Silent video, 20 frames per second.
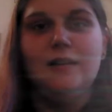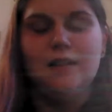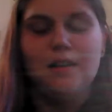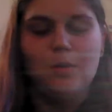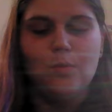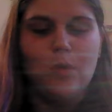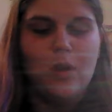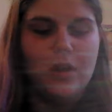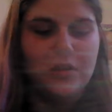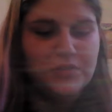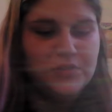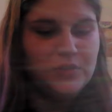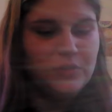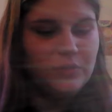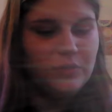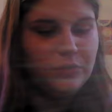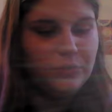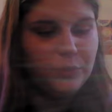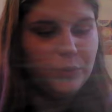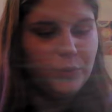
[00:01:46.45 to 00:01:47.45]
It walks
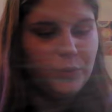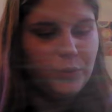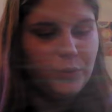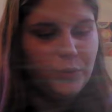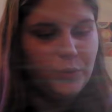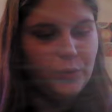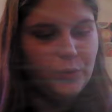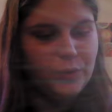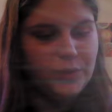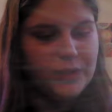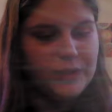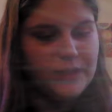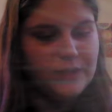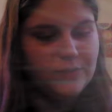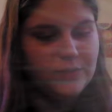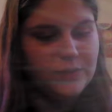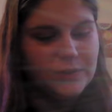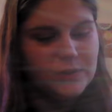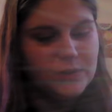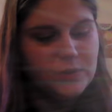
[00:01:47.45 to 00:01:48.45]
you through the
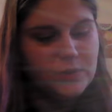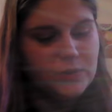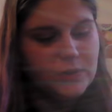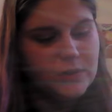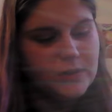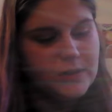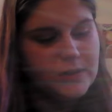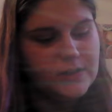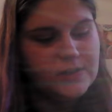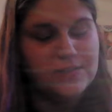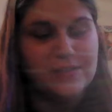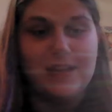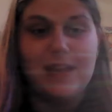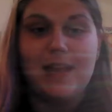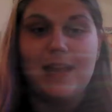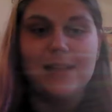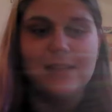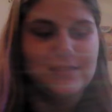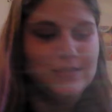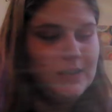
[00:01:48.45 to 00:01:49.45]
different surahs, and it
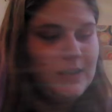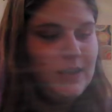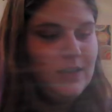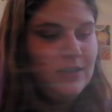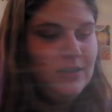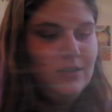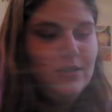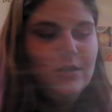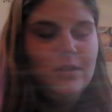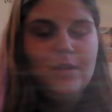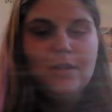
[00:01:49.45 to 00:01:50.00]
has like